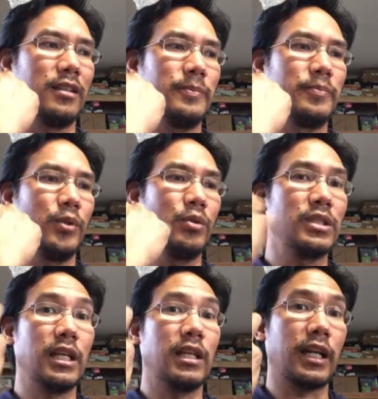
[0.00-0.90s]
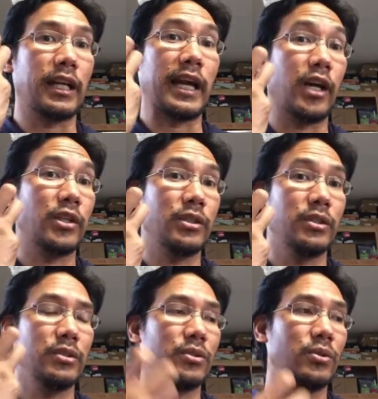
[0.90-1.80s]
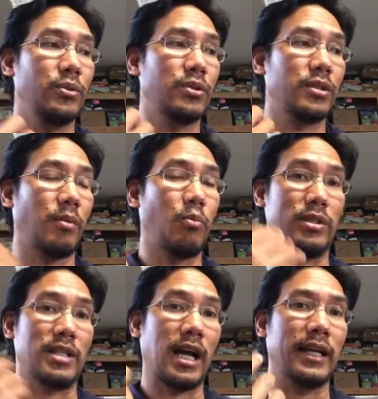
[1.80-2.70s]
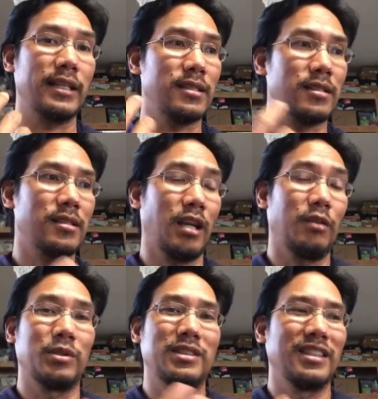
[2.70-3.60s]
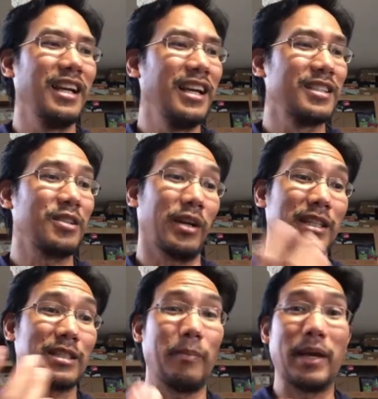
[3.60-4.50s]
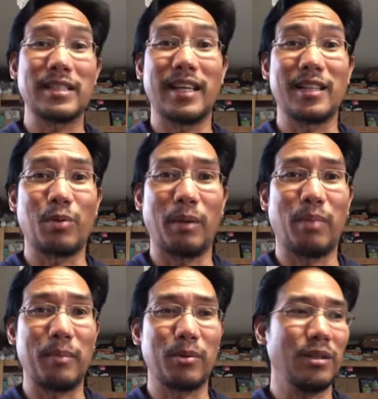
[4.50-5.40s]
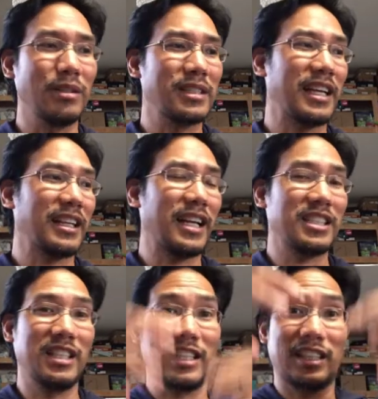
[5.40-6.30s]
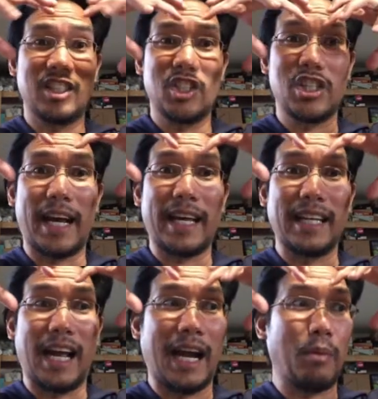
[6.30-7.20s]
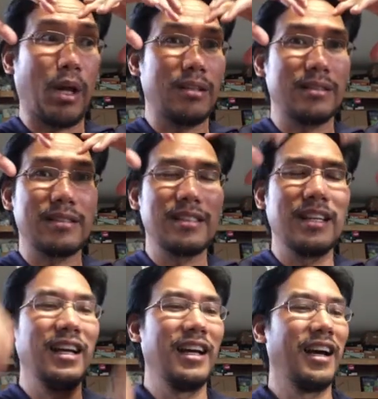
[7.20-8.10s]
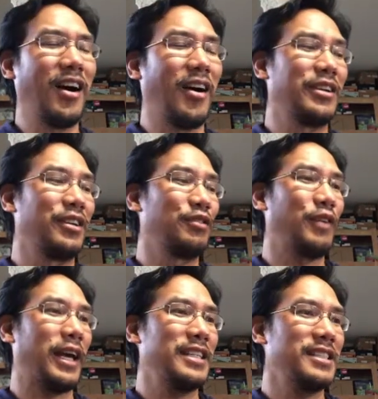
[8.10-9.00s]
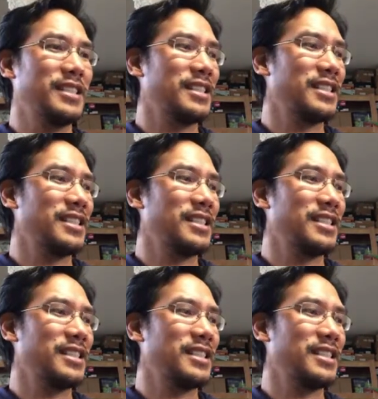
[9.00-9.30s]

you see a lot of character through someone's eyes. So I guess that makes sense why Bomb Girl looks like that. She has like these giant eyeballs on her face.